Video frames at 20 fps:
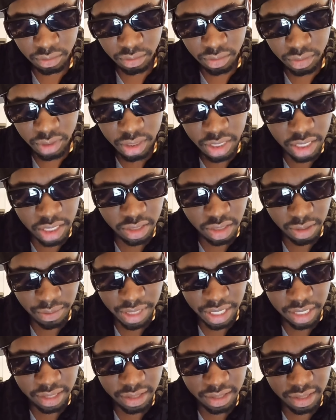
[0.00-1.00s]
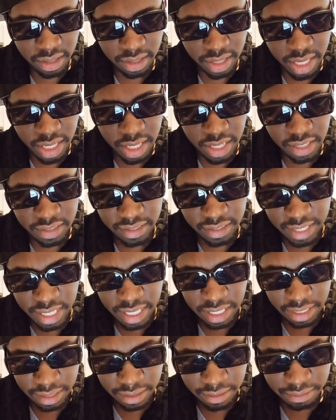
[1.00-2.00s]
That's what my thing there. You
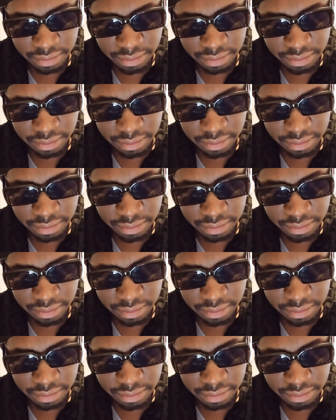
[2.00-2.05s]
see?